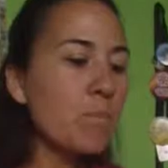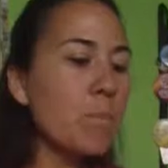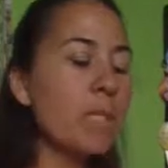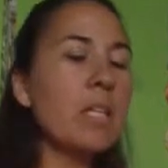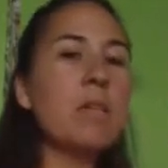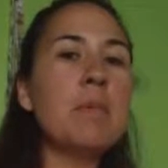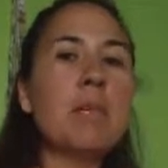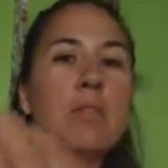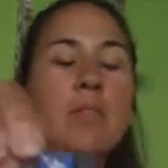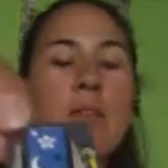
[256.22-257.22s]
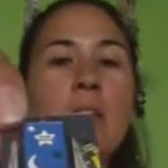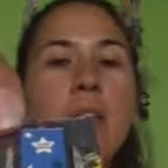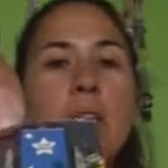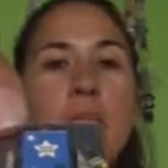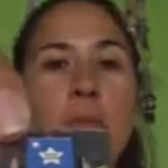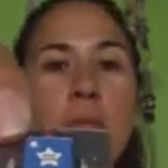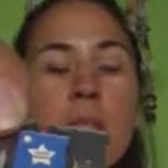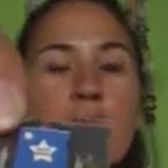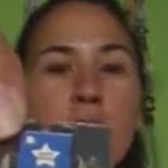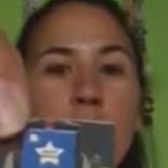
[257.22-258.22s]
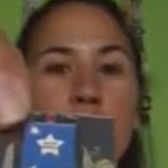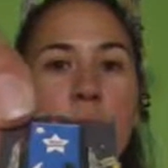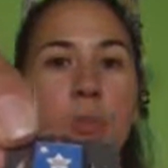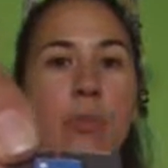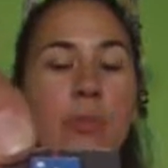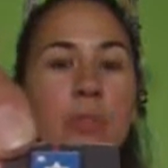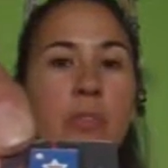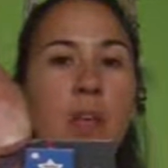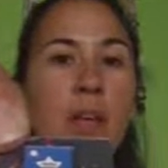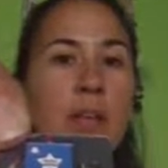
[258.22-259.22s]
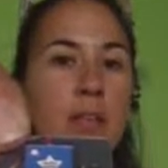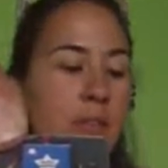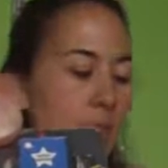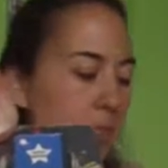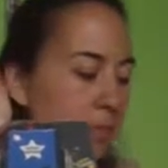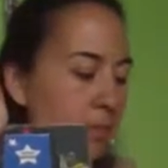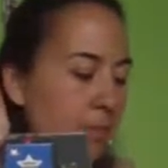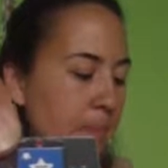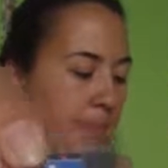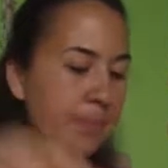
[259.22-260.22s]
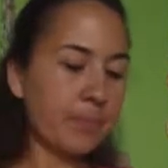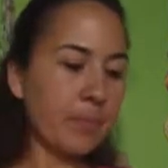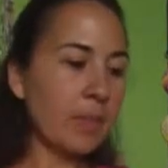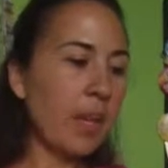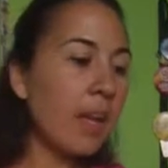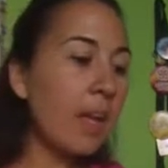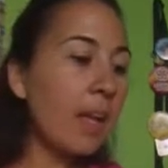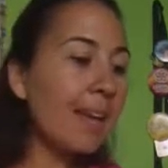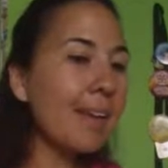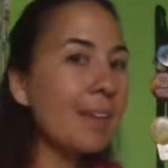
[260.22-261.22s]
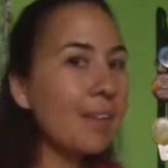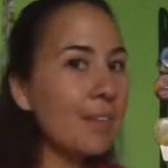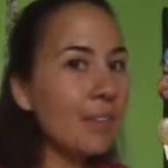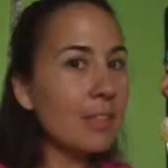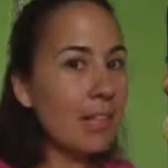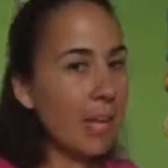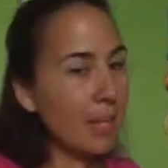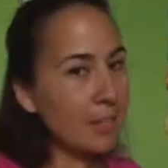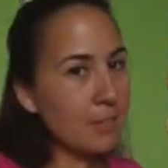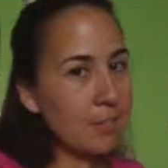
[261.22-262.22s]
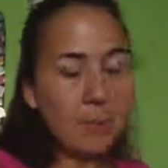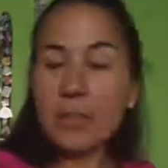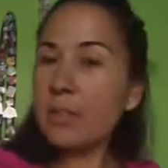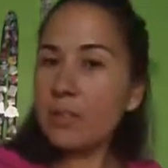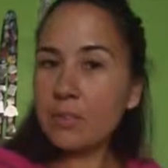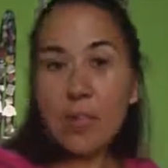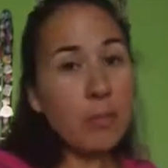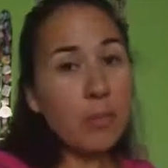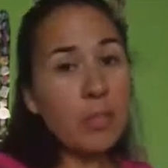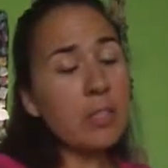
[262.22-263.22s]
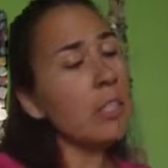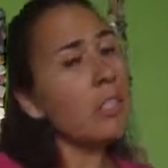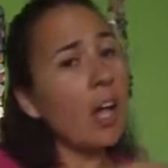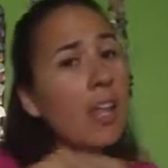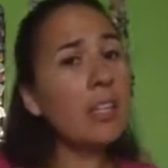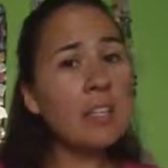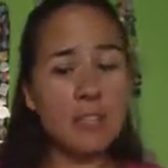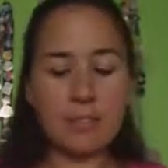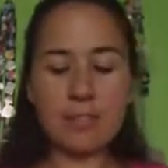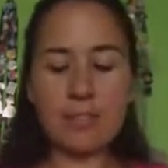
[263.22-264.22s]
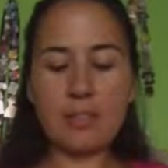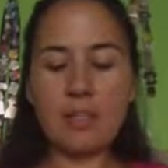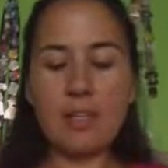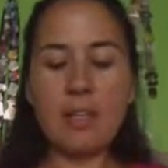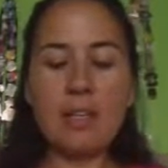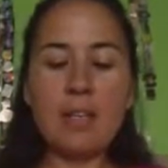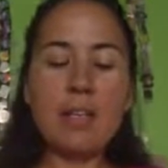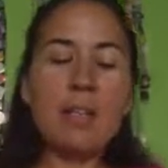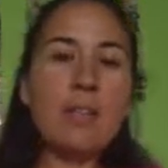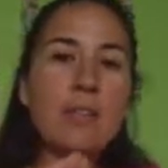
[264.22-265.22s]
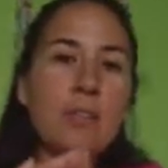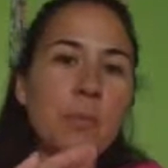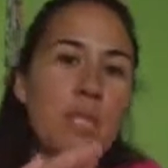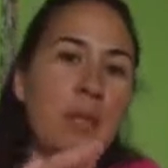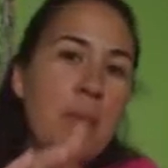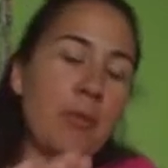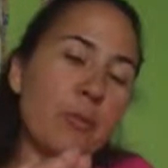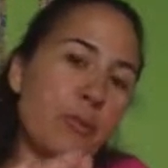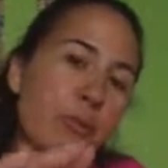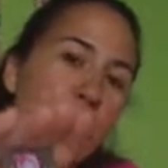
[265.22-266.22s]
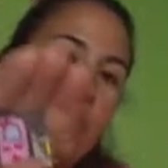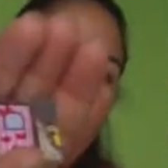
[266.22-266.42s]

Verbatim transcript: Mickey, because it's got like the, what he has on his sorcerer's hat. And last but definitely not least is Minnie Mouse's